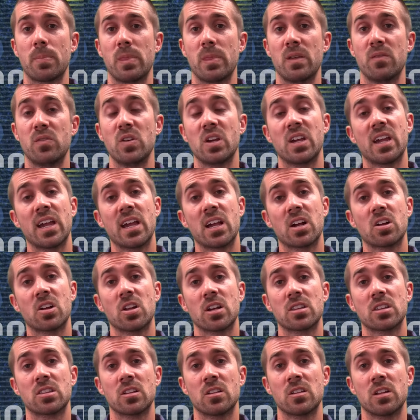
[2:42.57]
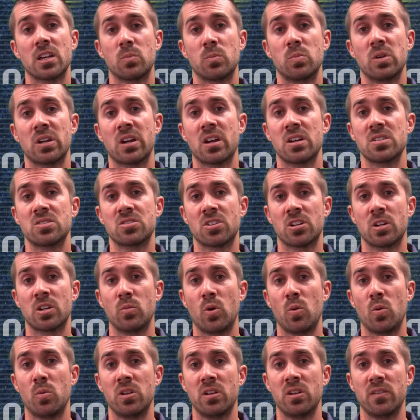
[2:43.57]
If you can't click the link because you're on a
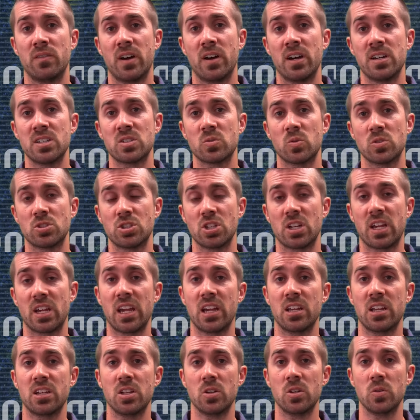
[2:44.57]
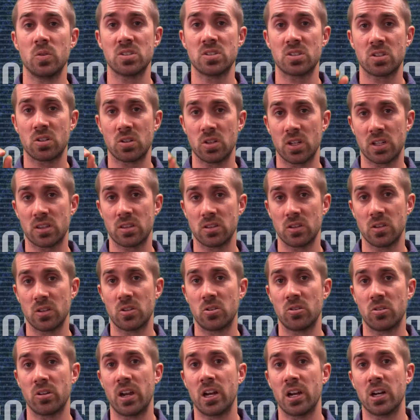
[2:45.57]
mobile device, what you can do is click the
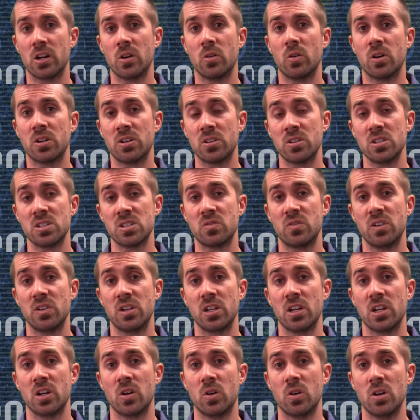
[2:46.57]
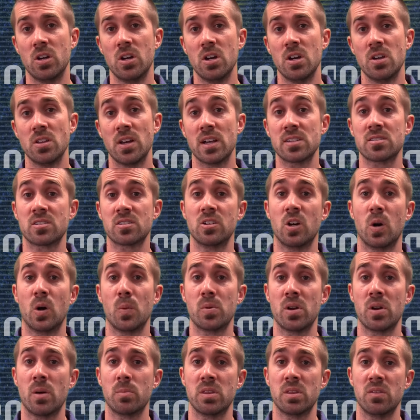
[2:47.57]
little arrow under this video. That's gonna
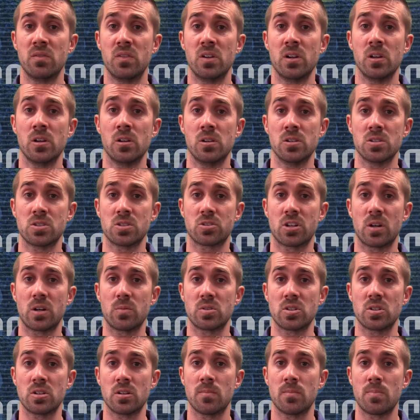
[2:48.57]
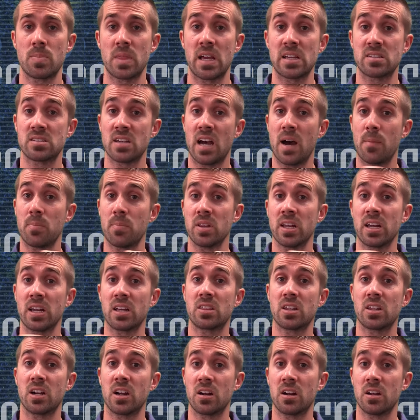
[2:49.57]
open up the video description. That top
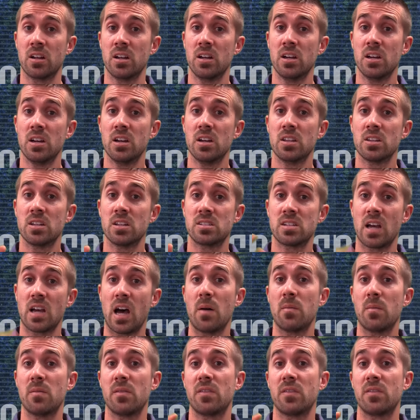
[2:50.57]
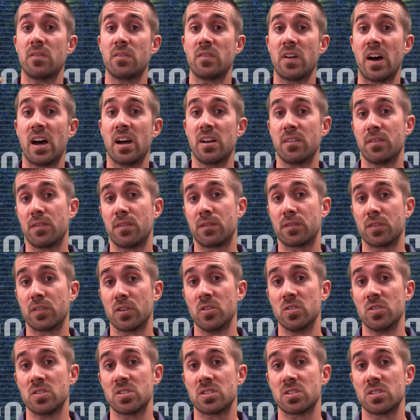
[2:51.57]
link there, the top 5
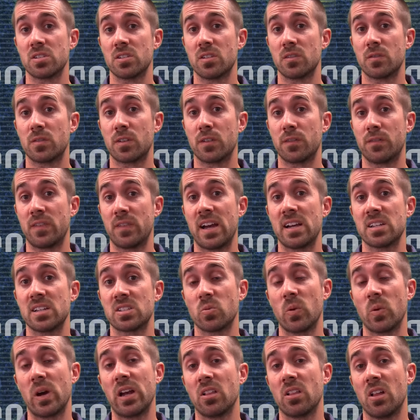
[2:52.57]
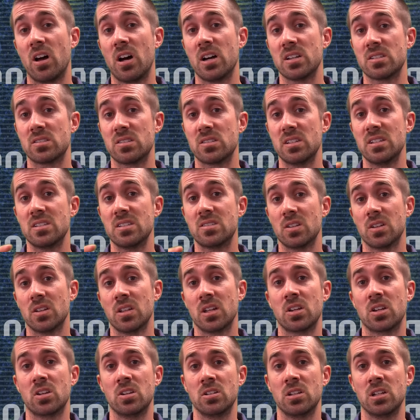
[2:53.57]
fruits for fast weight loss is the
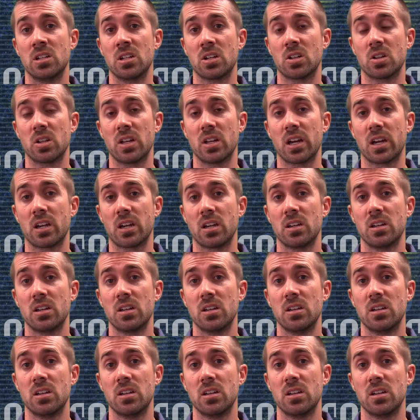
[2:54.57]
link you need to click.